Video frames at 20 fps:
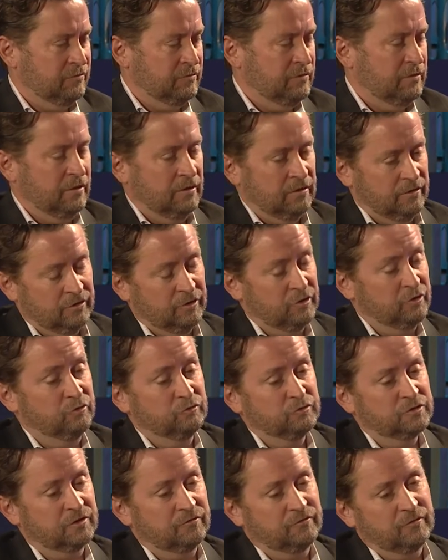the
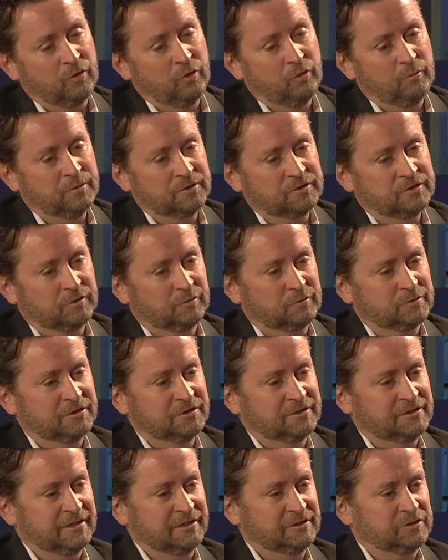use of open source in
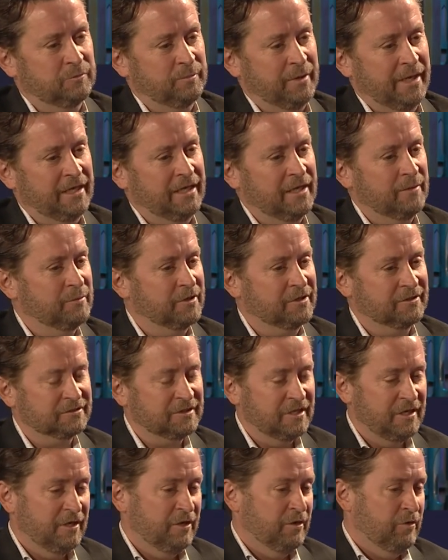central banking, because
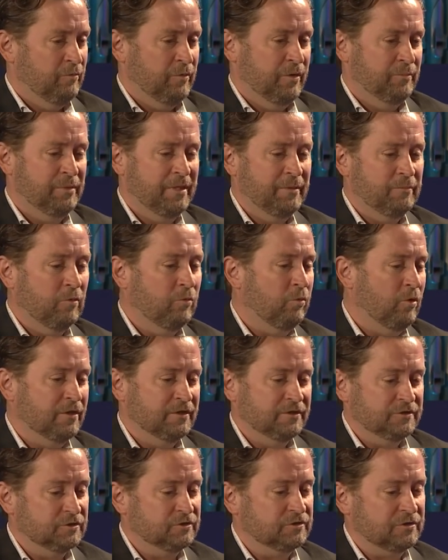when people
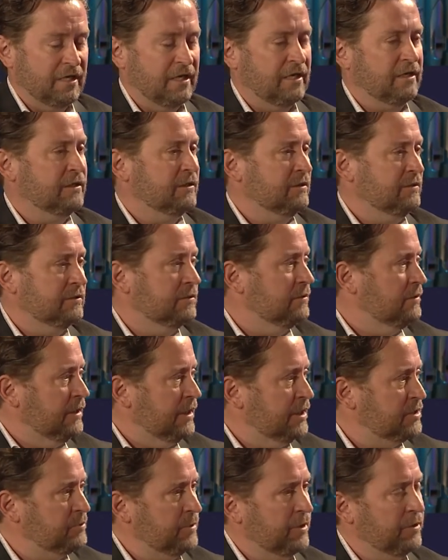wanted to start an
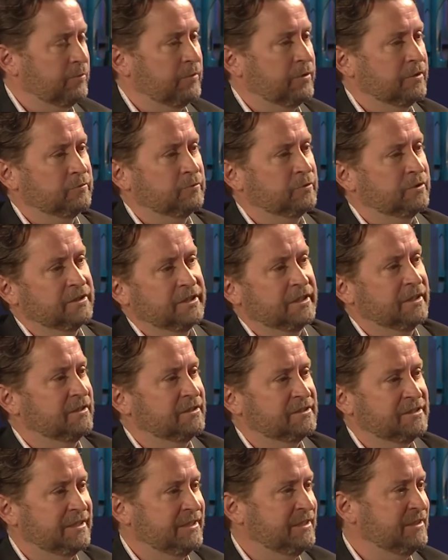experiment with
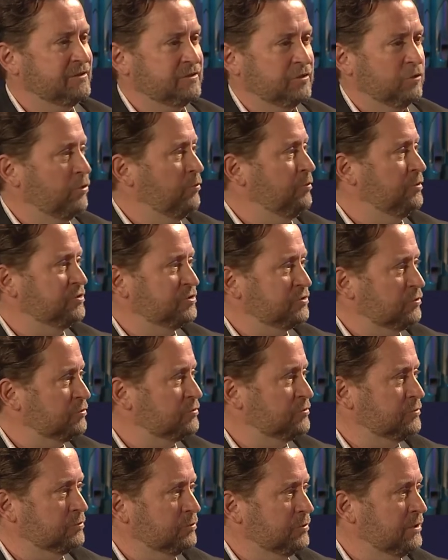DLTs, open
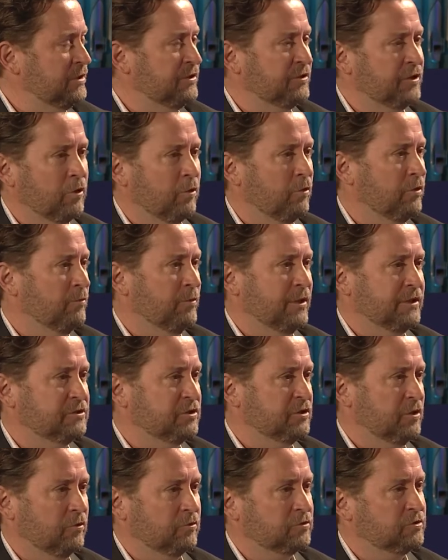source was really the only way to go.